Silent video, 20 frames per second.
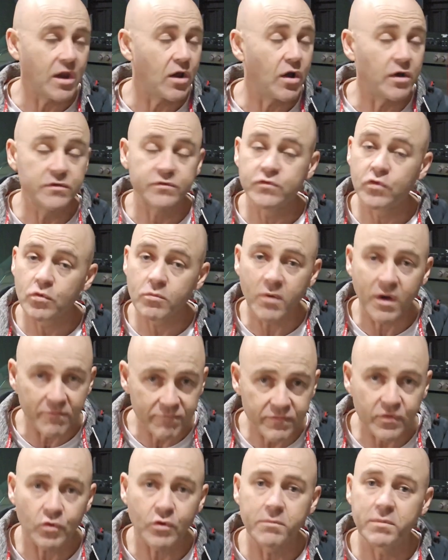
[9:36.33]
I do my
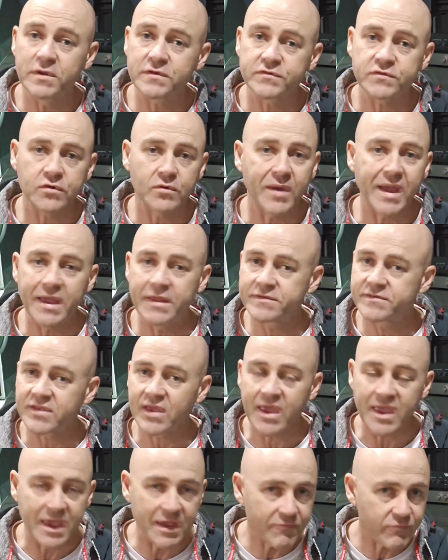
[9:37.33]
very best to
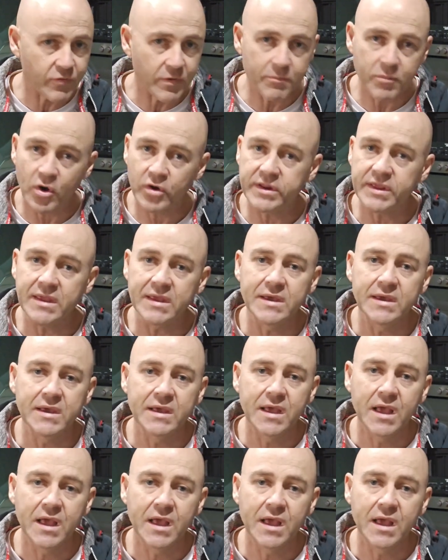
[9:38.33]
answer everybody.